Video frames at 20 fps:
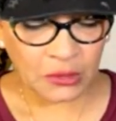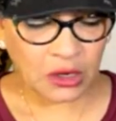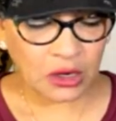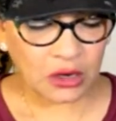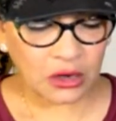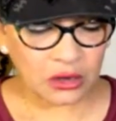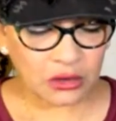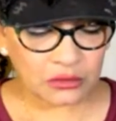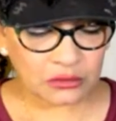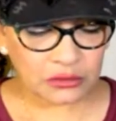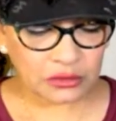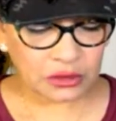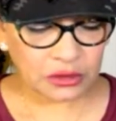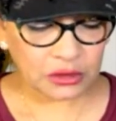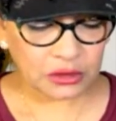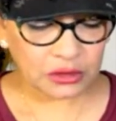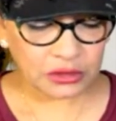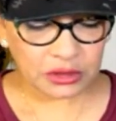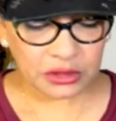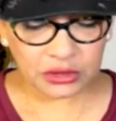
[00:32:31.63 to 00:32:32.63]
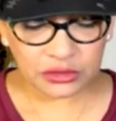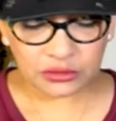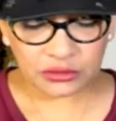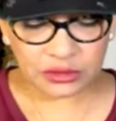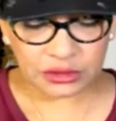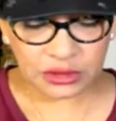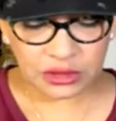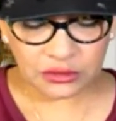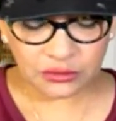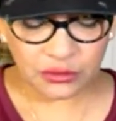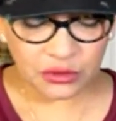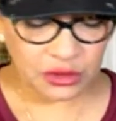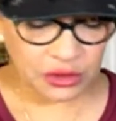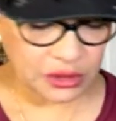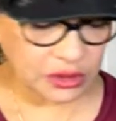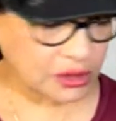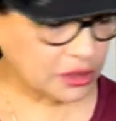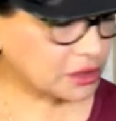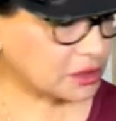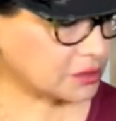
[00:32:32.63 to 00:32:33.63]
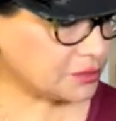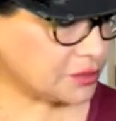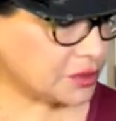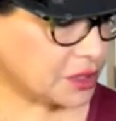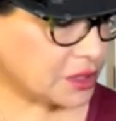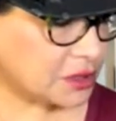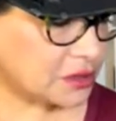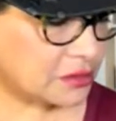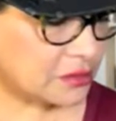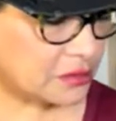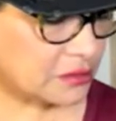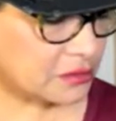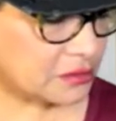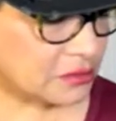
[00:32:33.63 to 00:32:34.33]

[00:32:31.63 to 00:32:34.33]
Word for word: Oh, look, this one's, well, it's a pin.